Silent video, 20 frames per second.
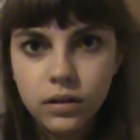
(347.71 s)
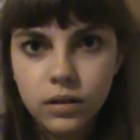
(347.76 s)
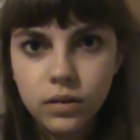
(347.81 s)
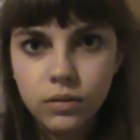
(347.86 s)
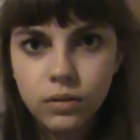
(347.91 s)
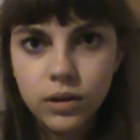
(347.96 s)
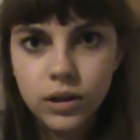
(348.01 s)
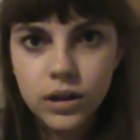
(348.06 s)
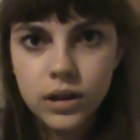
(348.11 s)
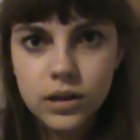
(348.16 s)

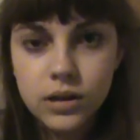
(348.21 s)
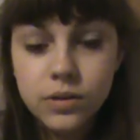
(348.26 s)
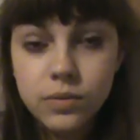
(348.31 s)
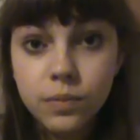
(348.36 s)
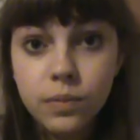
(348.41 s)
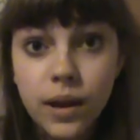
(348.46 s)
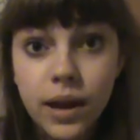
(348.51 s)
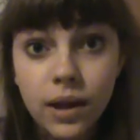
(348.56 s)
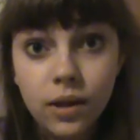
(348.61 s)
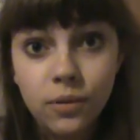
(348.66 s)
Oh
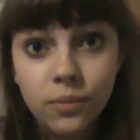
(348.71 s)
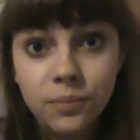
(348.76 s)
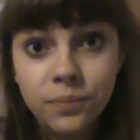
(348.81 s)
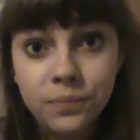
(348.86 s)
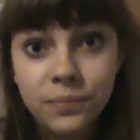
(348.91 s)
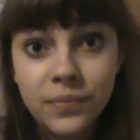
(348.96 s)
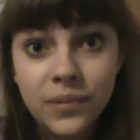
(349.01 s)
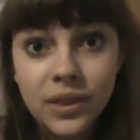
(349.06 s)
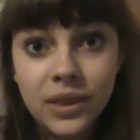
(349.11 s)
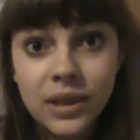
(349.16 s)
goodness, well,
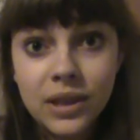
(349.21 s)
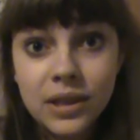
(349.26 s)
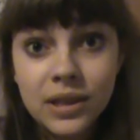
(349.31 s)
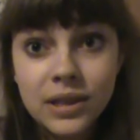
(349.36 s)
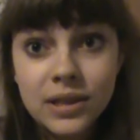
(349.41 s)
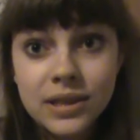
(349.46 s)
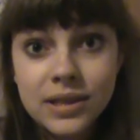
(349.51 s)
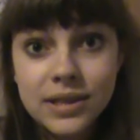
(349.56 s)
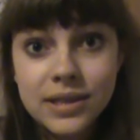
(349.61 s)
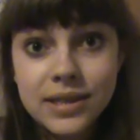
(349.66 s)

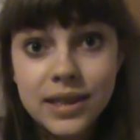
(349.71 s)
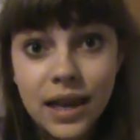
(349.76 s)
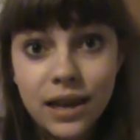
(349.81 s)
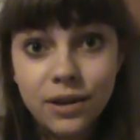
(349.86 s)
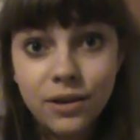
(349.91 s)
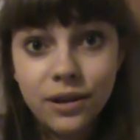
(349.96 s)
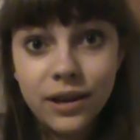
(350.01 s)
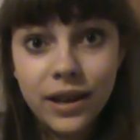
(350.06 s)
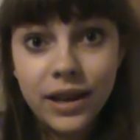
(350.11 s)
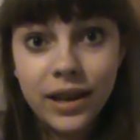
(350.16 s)

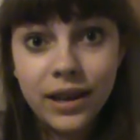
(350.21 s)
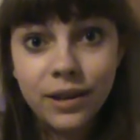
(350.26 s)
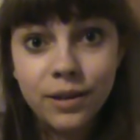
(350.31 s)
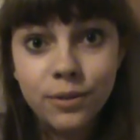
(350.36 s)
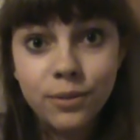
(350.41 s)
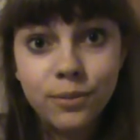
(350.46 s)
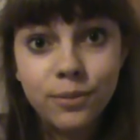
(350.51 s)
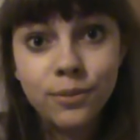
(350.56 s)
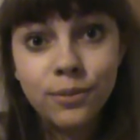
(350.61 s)
Saturday